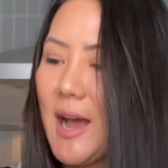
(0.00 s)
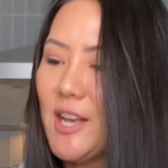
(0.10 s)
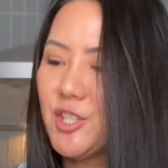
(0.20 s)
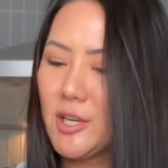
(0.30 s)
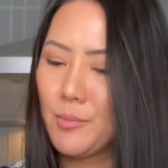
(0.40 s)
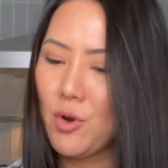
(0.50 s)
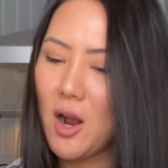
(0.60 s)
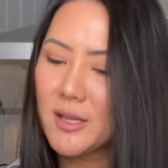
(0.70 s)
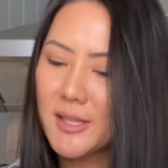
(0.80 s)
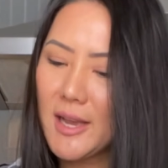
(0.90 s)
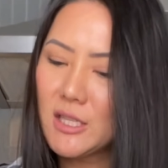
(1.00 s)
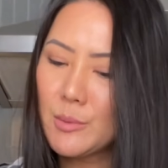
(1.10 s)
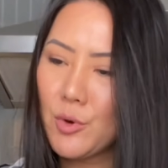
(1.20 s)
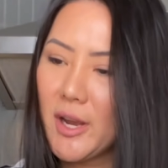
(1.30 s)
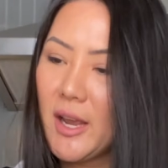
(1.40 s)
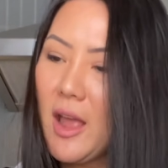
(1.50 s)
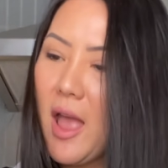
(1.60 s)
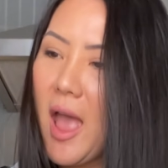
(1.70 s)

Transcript: hydrogen peroxide spray,